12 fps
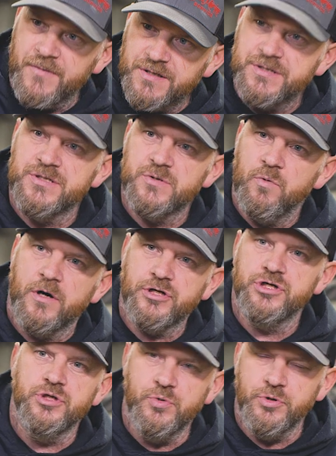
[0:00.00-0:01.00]
This is
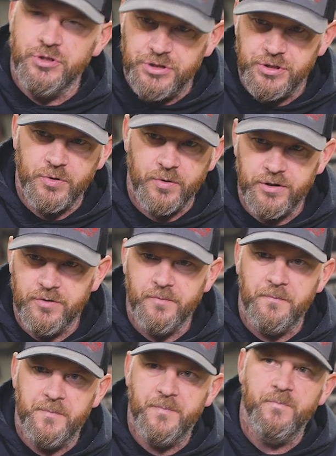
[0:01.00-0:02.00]
what you do.
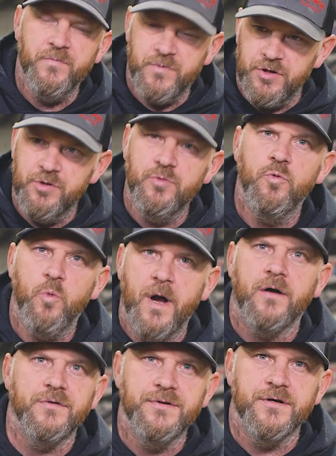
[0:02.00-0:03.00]
You
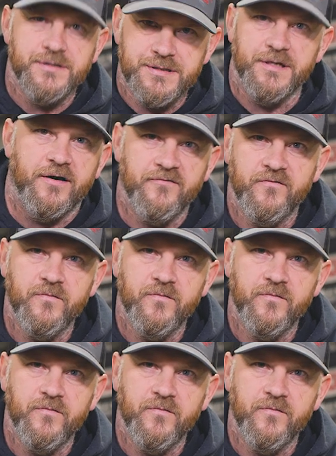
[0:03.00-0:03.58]
weld the stuff.